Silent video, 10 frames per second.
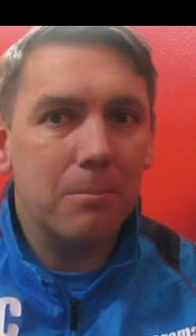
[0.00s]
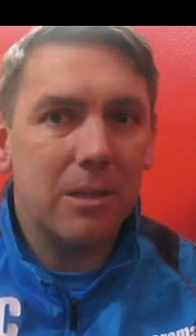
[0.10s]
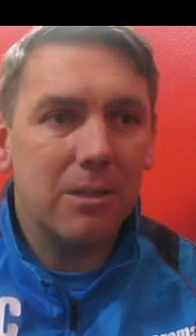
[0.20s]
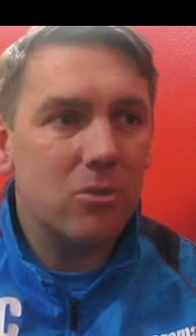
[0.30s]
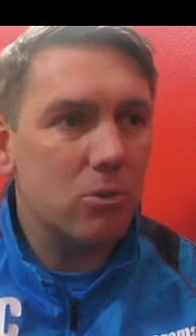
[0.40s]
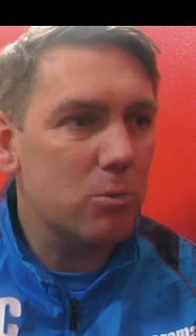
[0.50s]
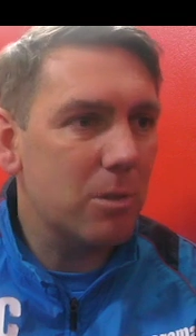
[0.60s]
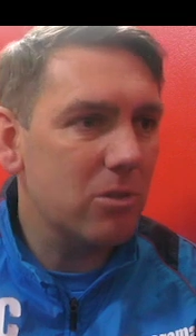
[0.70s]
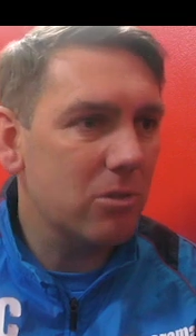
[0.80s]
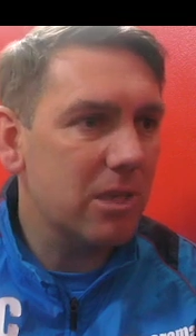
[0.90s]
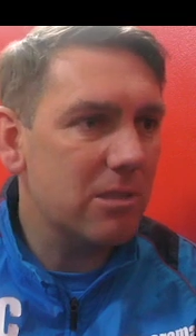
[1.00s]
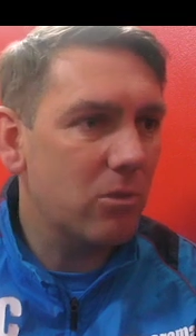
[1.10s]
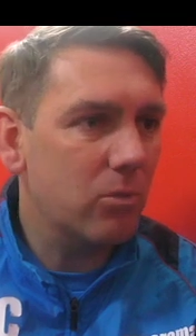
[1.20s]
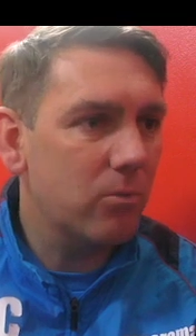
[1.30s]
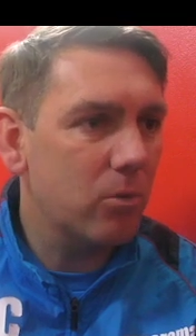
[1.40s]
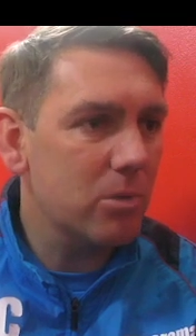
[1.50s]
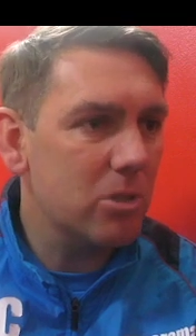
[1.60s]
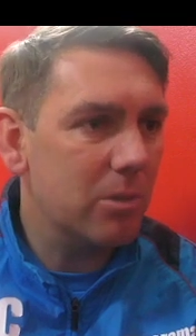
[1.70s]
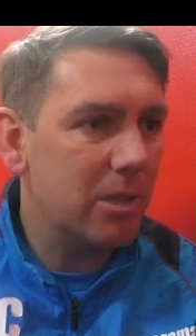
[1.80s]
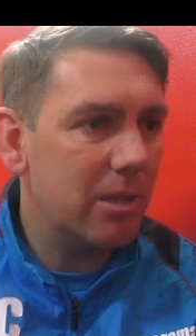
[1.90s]
and they've 2 special days to look forward
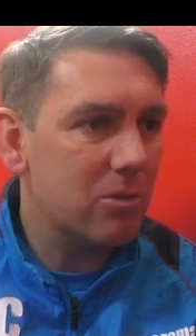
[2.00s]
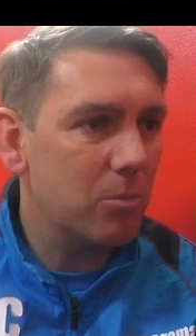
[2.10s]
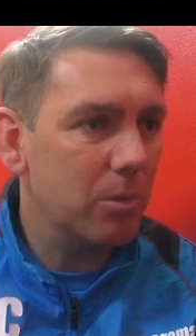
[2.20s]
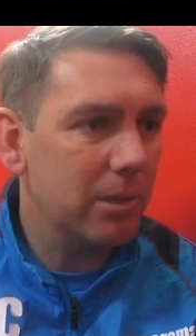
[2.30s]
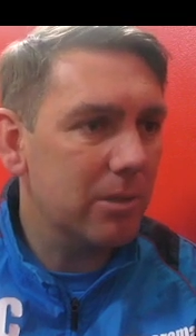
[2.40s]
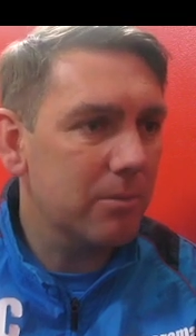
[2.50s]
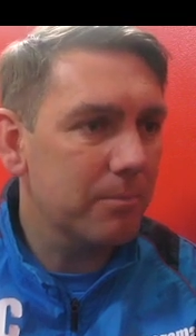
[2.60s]
to in the next couple of weeks.